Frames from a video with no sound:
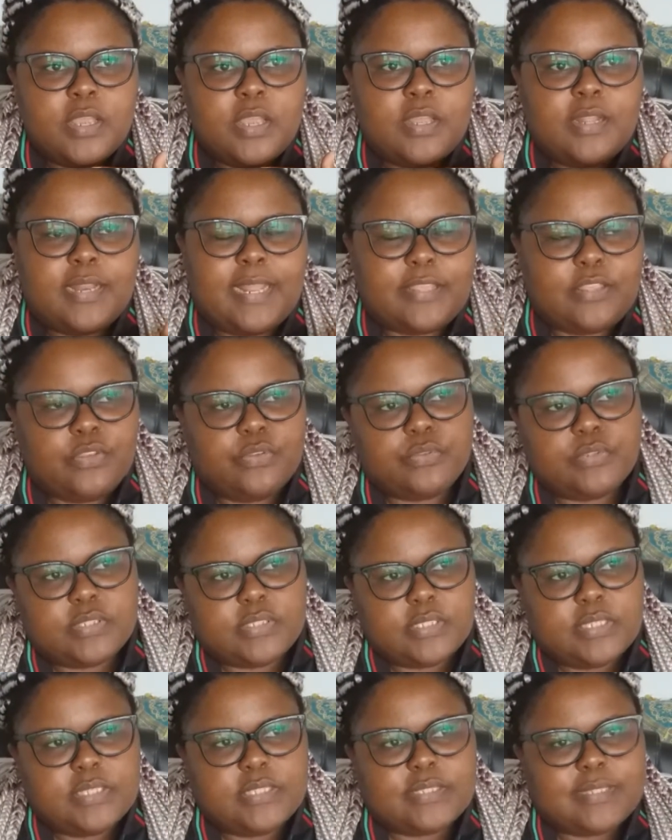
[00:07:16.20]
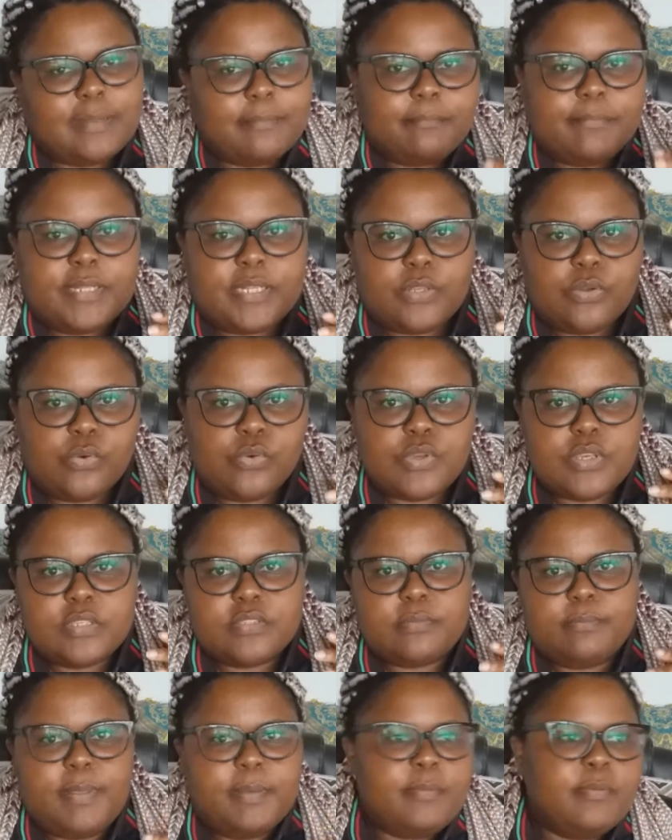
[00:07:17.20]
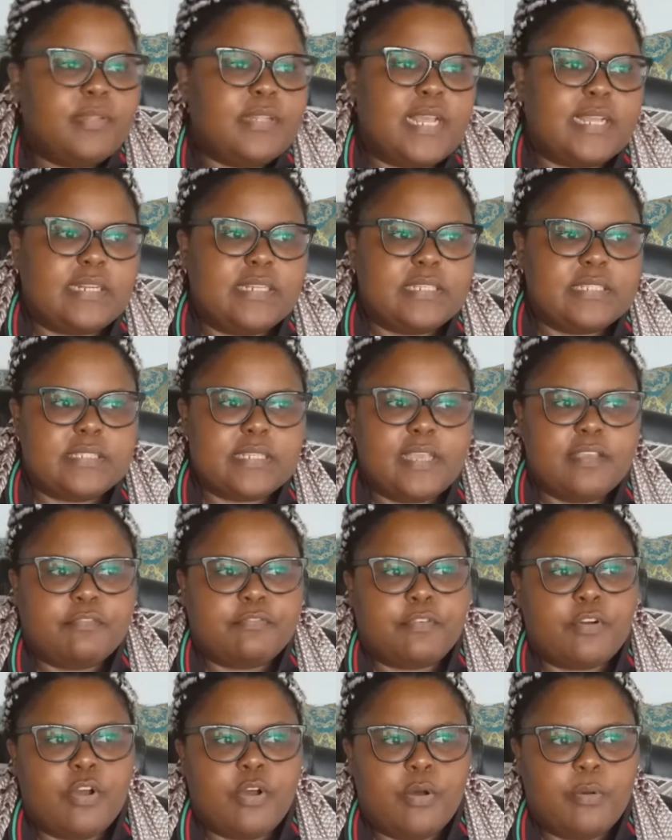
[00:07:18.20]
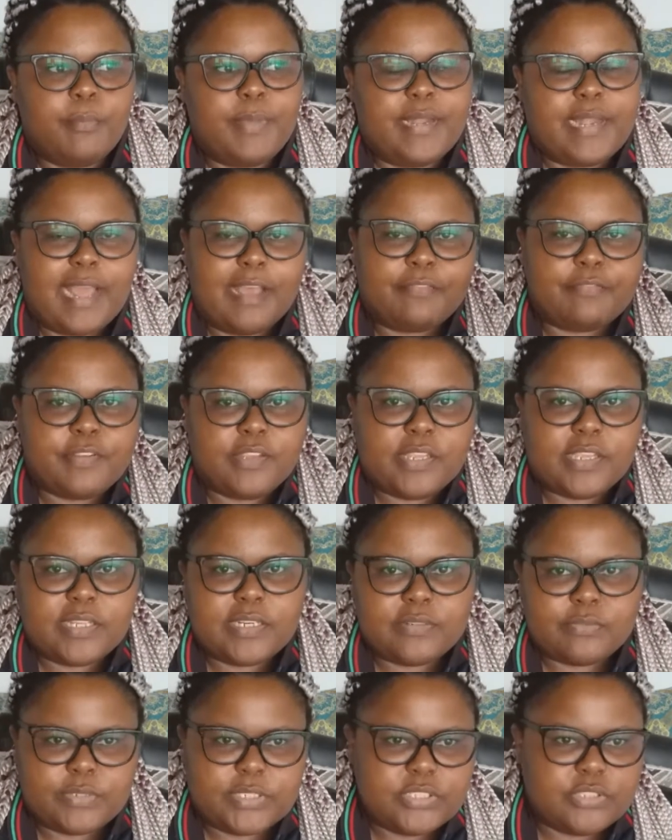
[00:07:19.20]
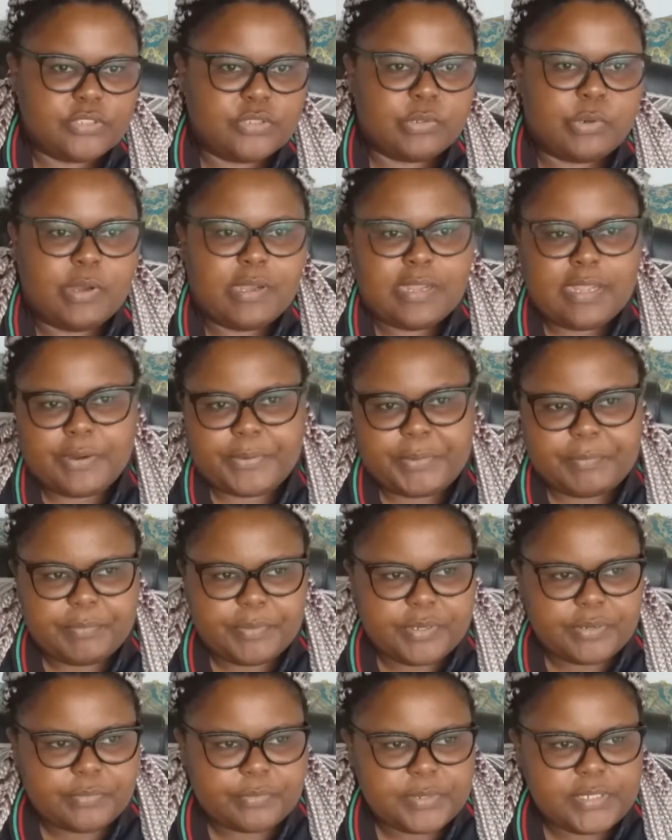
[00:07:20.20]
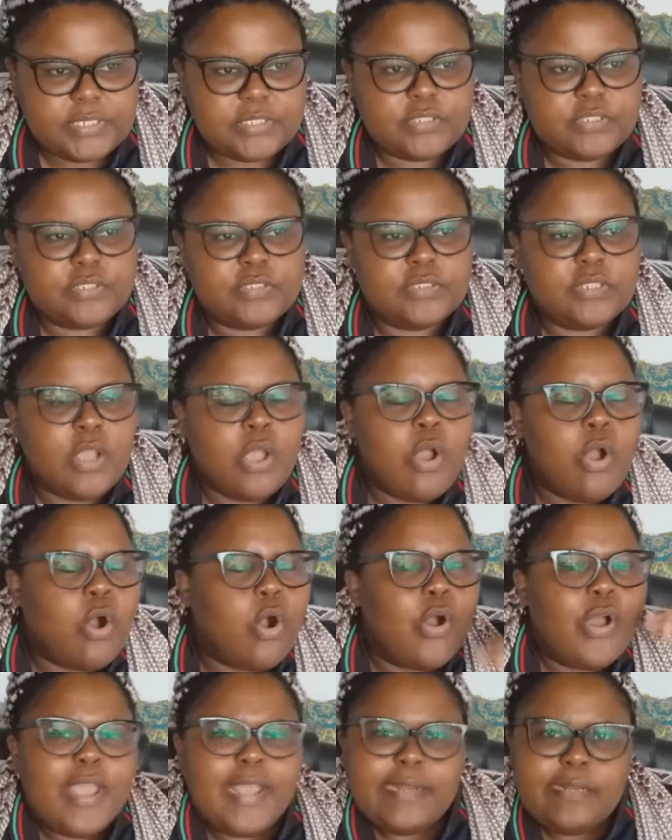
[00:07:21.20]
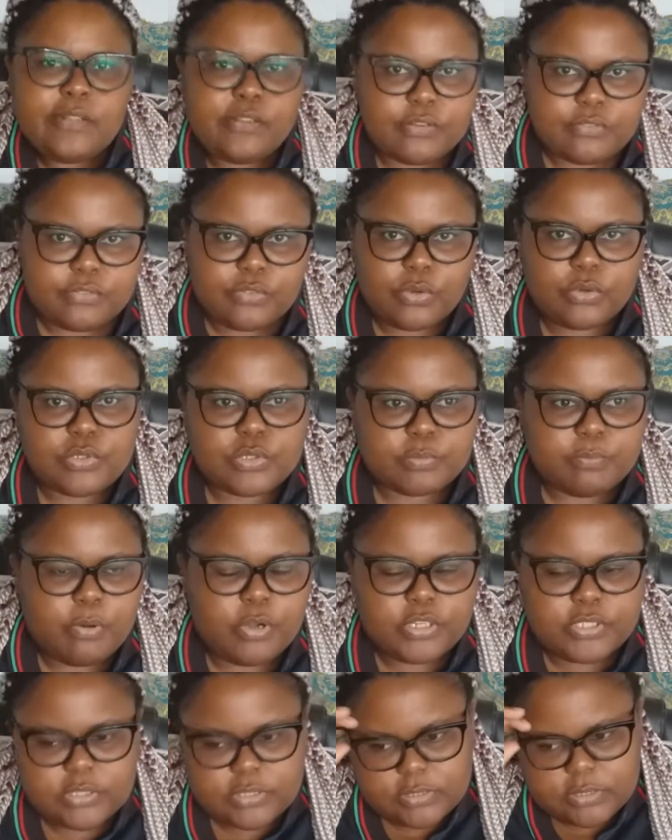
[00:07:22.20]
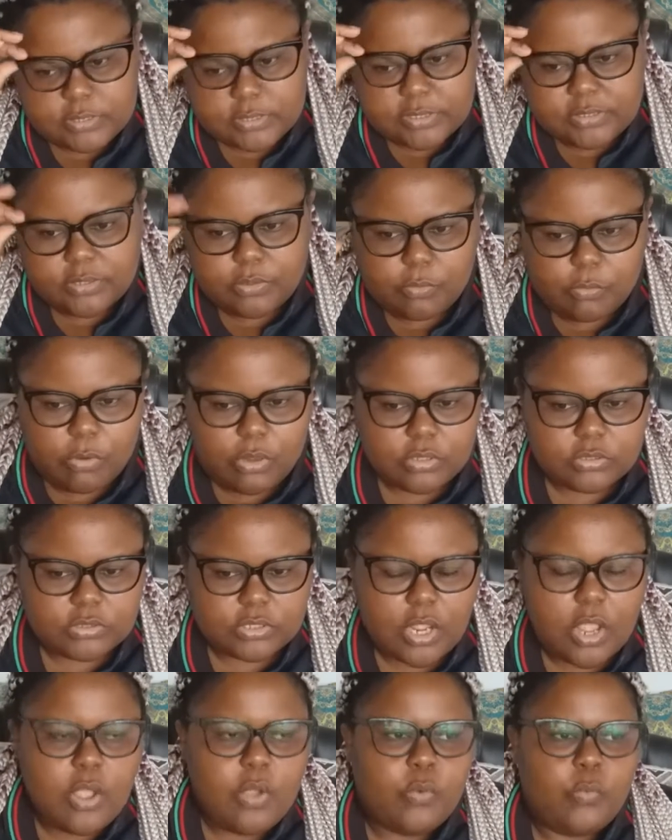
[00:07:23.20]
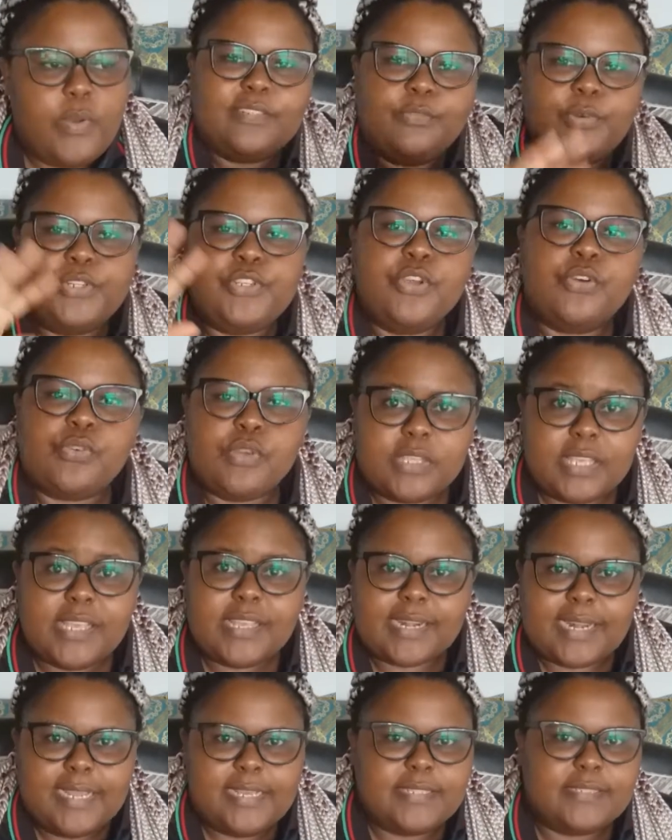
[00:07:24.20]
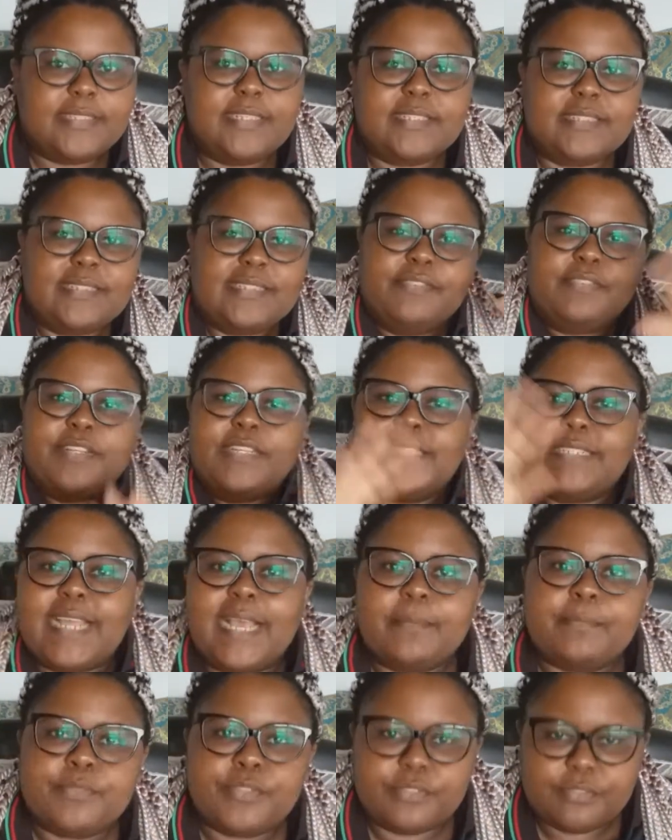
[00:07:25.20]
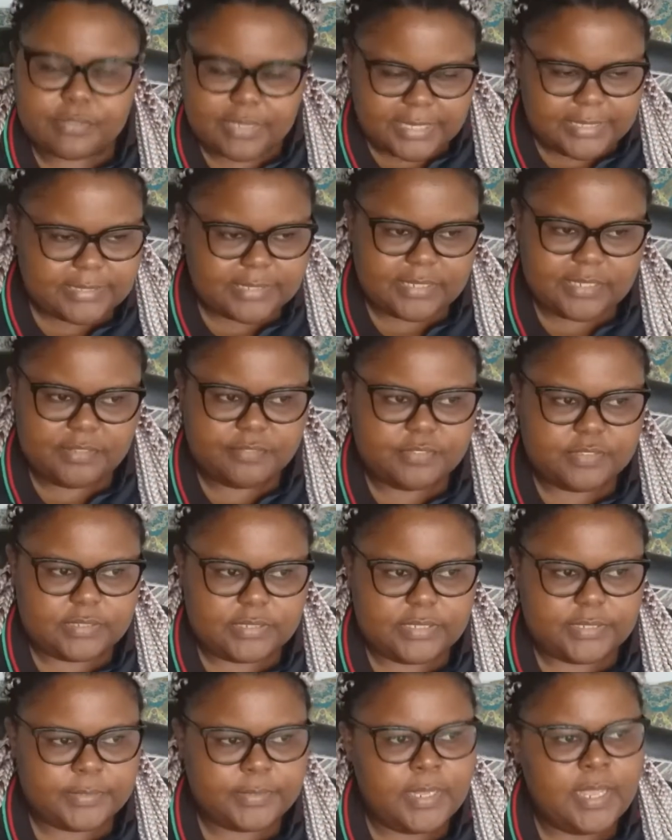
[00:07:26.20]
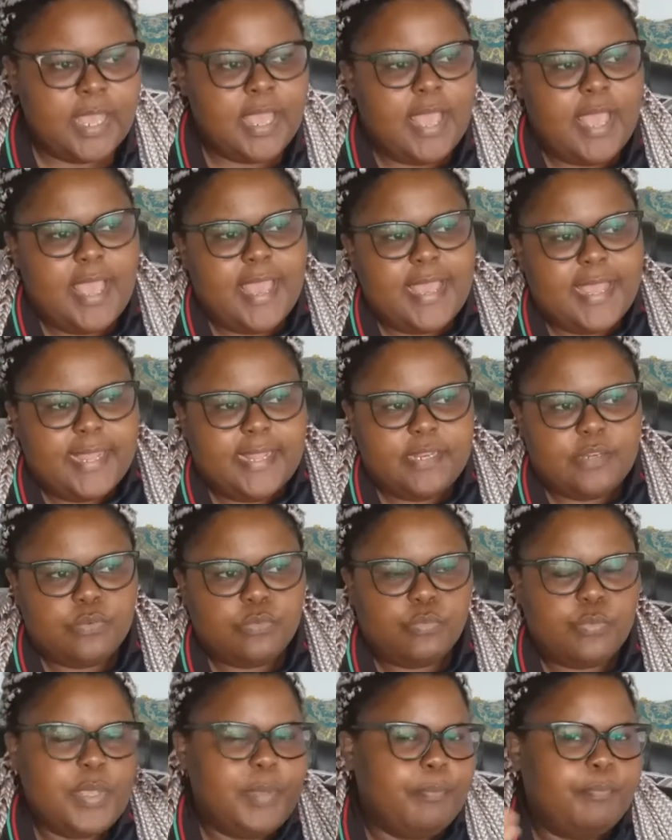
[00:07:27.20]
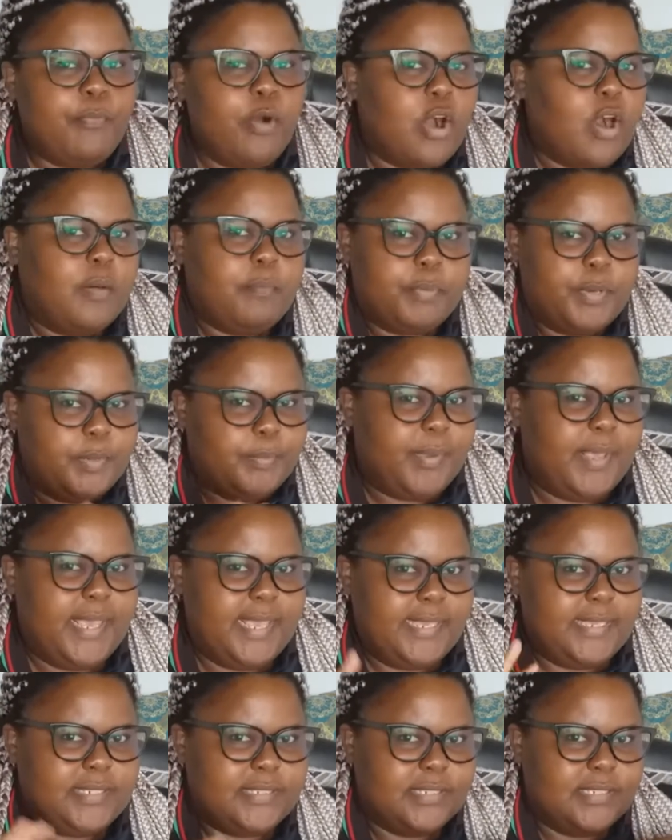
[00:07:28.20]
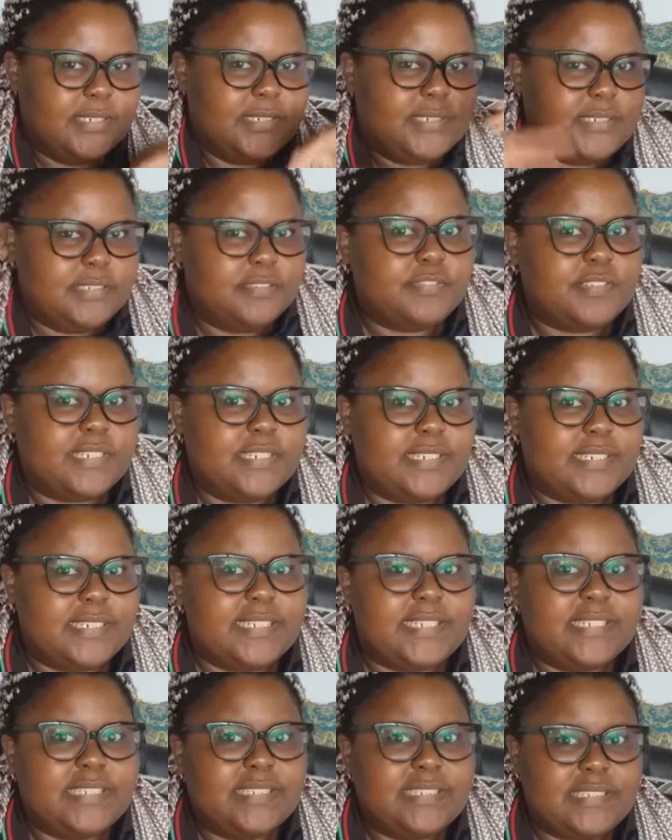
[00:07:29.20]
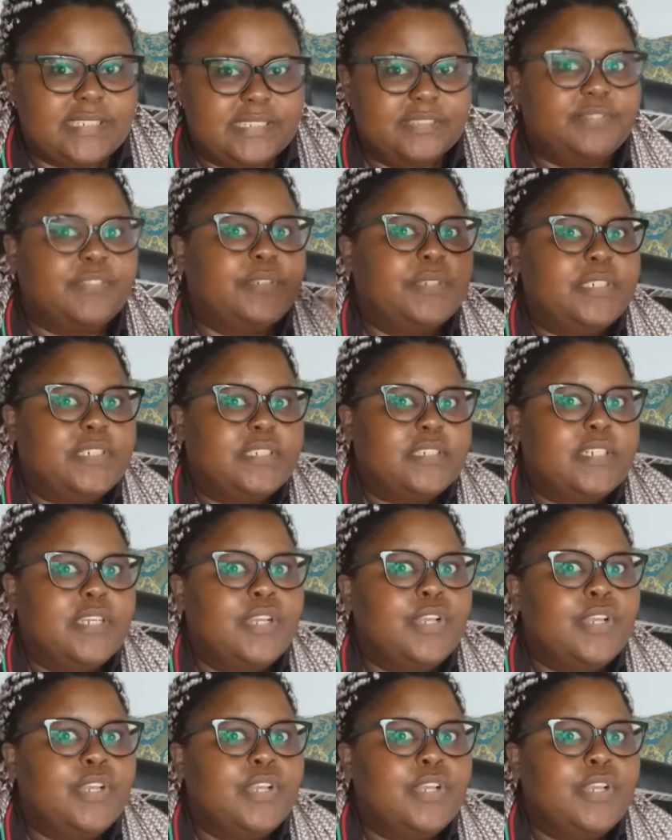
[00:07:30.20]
like you see somebody who is maybe like, let's say, from an African region or a Caribbean region or any of those portions in the world, when you're cooking rice, there's different types of rice and everything, and we all prepare it differently in different